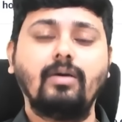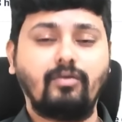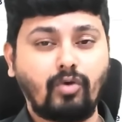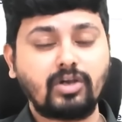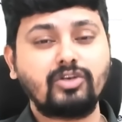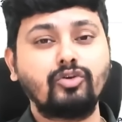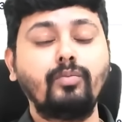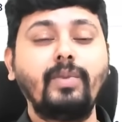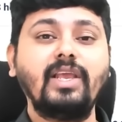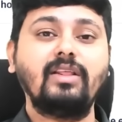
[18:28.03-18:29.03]
What should
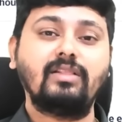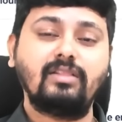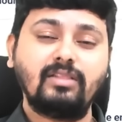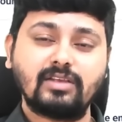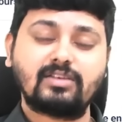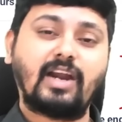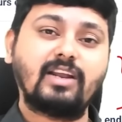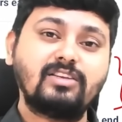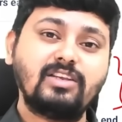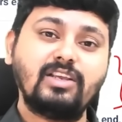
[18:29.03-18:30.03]
be the
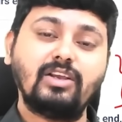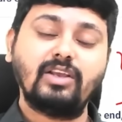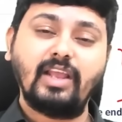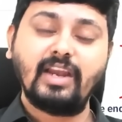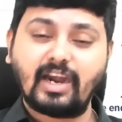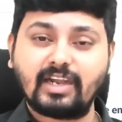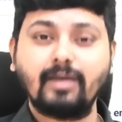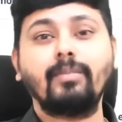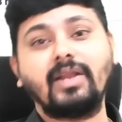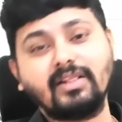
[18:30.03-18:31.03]
strategy in
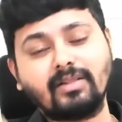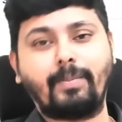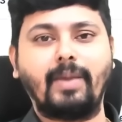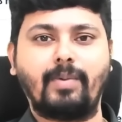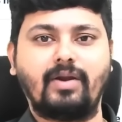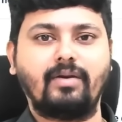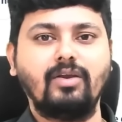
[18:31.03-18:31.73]
attempting the paper?